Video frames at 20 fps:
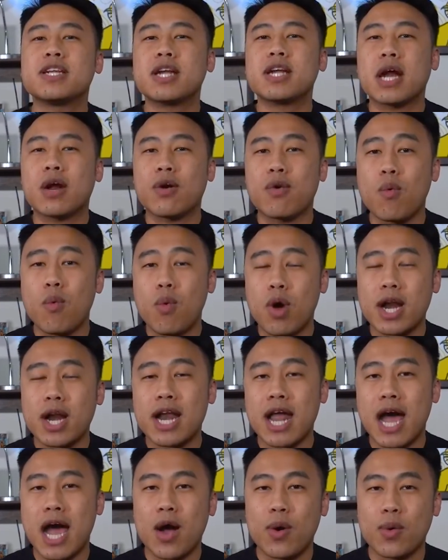our 1
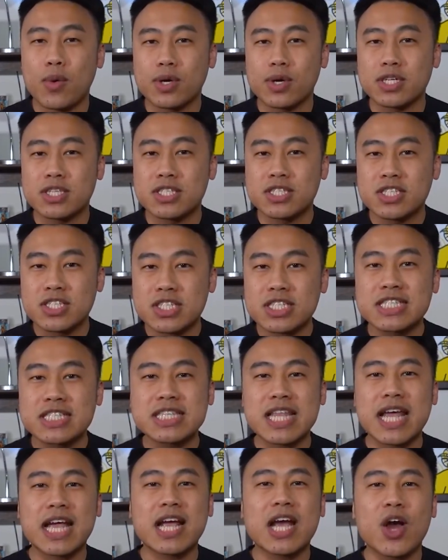hour just
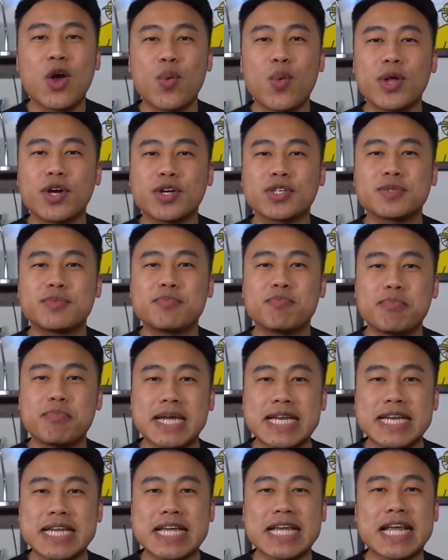like how we are
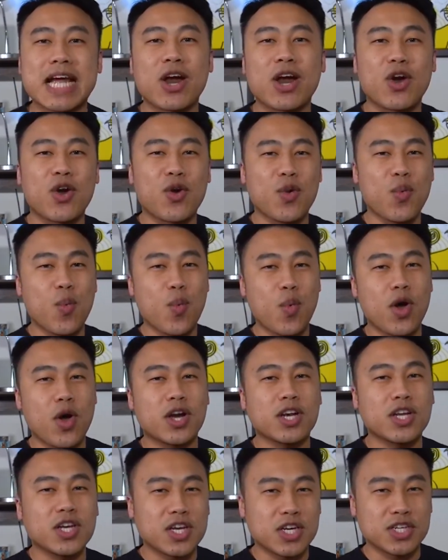spending our
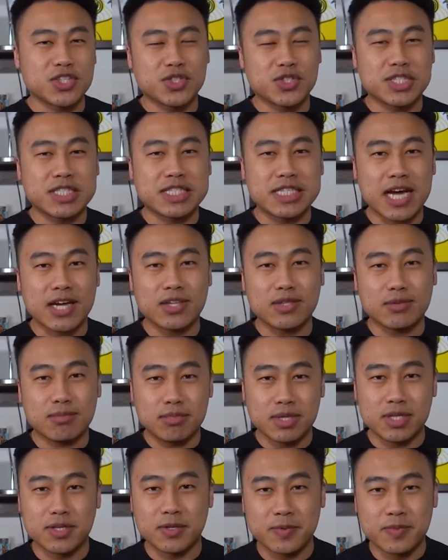$100
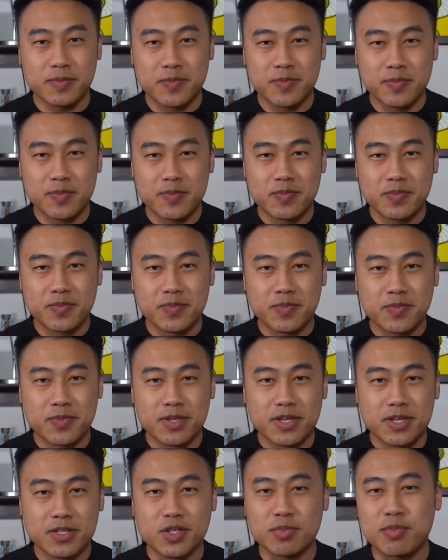bill.
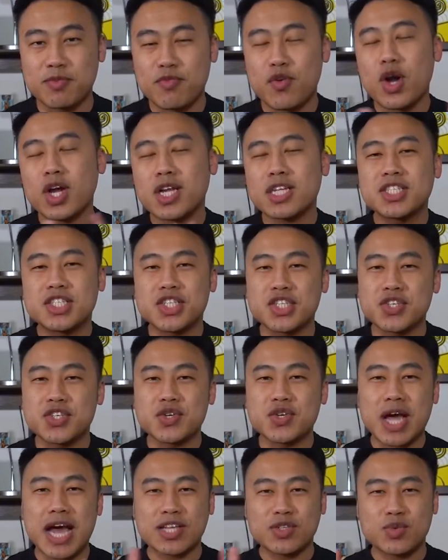So before I
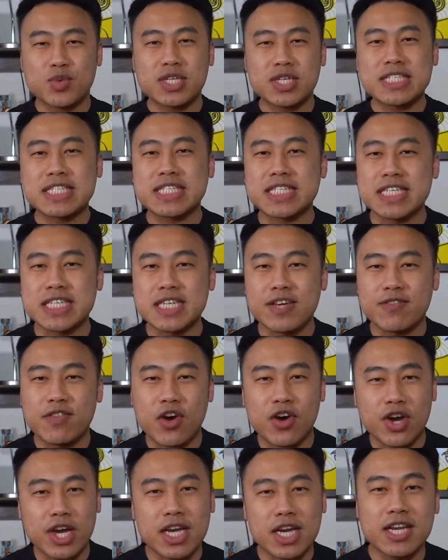continue, I just want to see if there
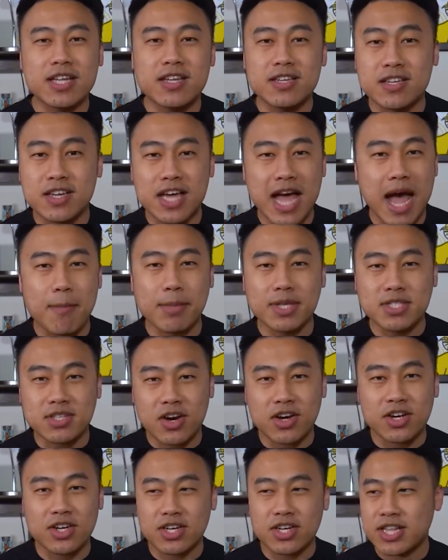are any comments
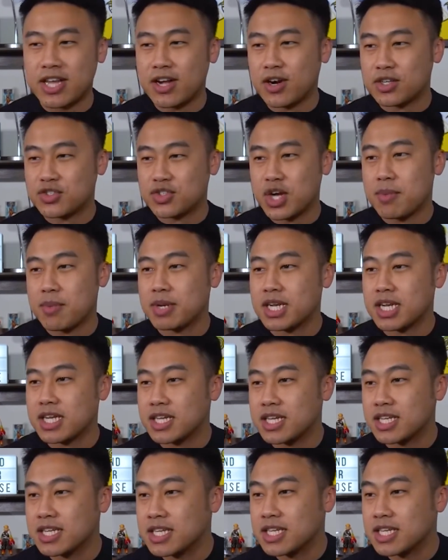on here that are dropping in.